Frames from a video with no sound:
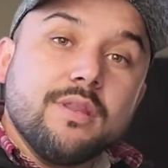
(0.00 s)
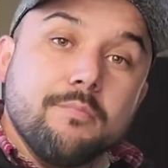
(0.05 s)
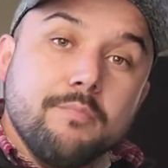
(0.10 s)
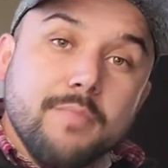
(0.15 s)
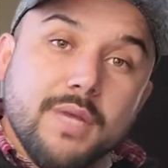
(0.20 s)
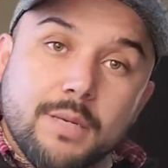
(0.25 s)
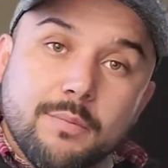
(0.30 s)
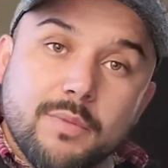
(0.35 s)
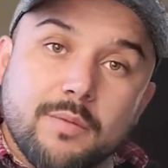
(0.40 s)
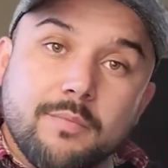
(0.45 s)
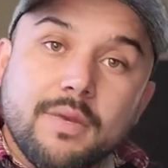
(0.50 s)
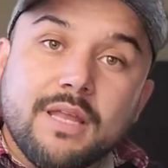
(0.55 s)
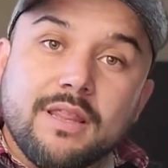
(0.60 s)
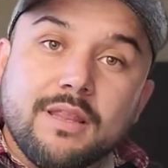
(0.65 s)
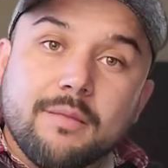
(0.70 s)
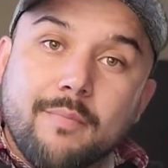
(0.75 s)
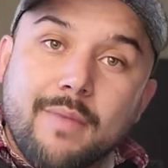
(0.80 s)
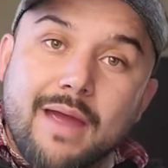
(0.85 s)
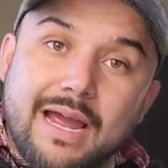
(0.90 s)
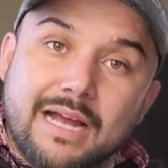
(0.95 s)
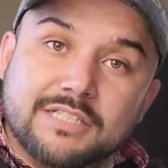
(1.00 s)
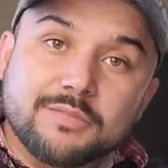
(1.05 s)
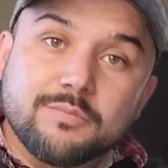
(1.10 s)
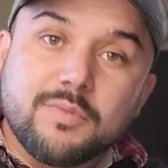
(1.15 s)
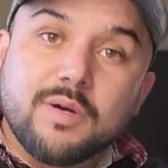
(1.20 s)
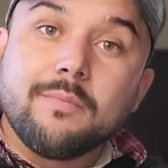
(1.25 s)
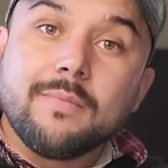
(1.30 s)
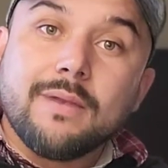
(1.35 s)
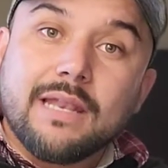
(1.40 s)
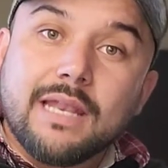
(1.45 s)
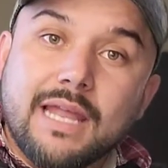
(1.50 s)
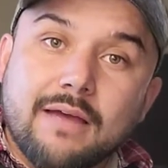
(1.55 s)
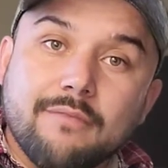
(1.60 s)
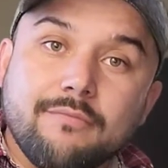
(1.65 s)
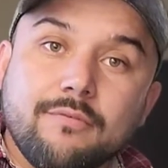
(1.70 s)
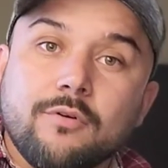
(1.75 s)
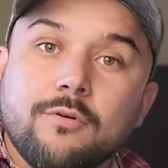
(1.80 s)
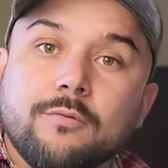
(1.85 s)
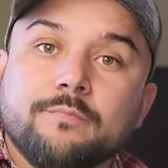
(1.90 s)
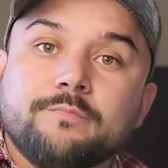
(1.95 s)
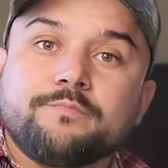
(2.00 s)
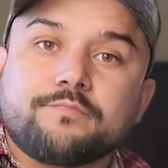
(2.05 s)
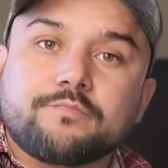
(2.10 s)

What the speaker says: the minimum and the maximum level.